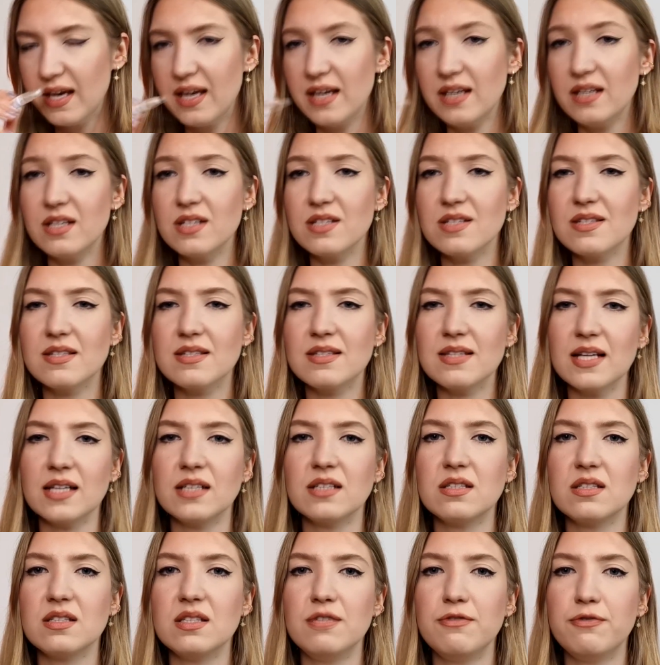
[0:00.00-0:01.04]
It is
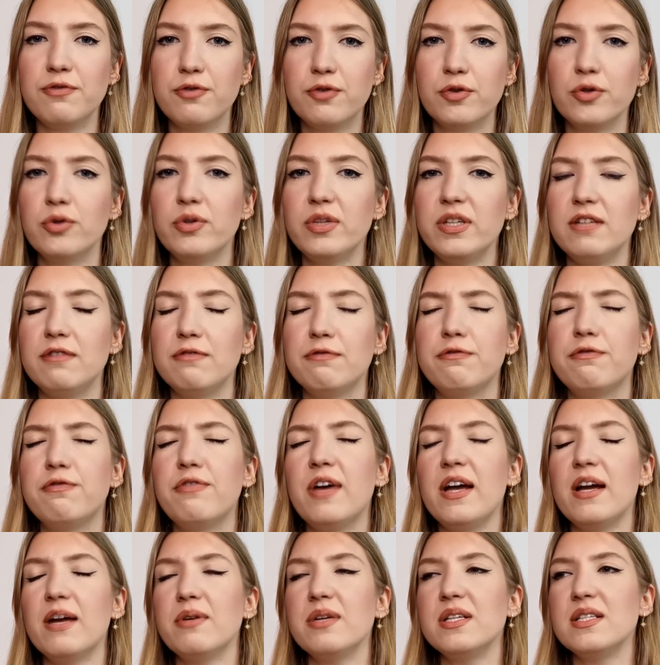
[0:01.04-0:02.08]
sexy fruity,
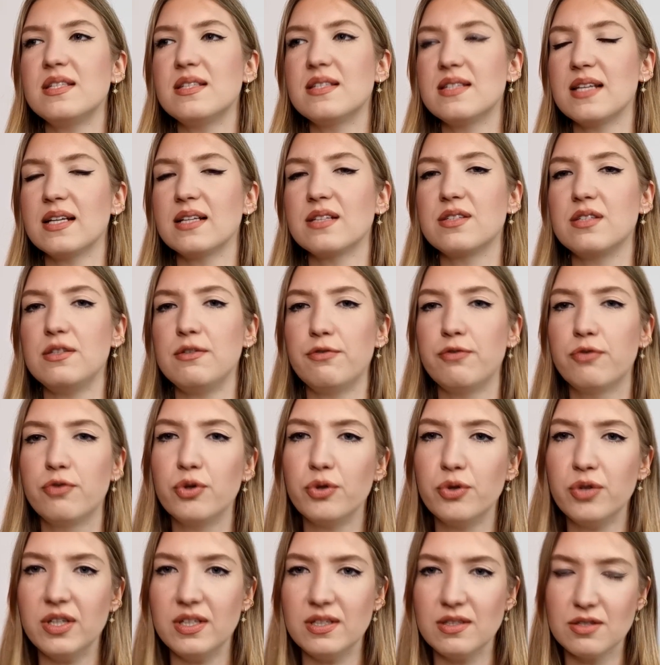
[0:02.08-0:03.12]
very sexy
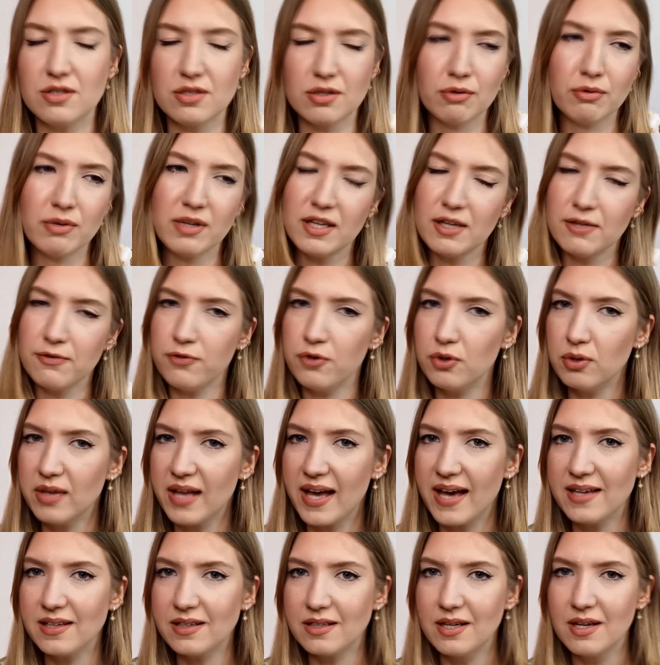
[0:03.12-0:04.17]
fruity. So if you
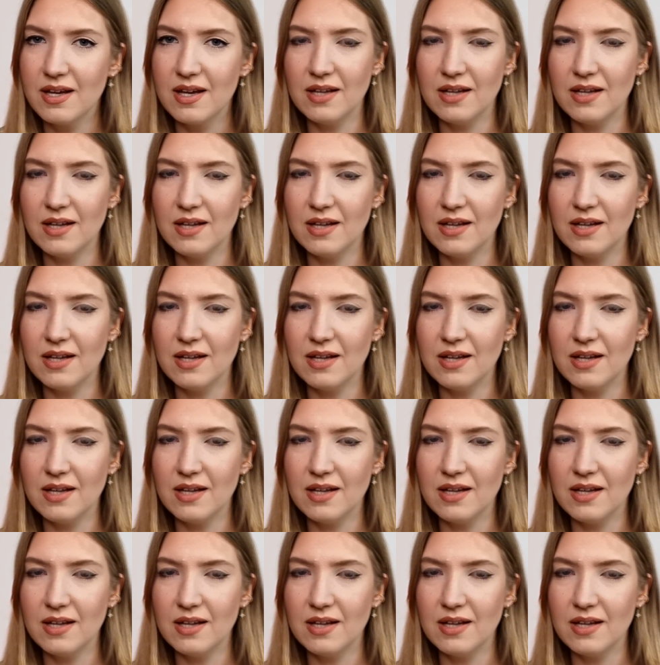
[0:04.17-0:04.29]
like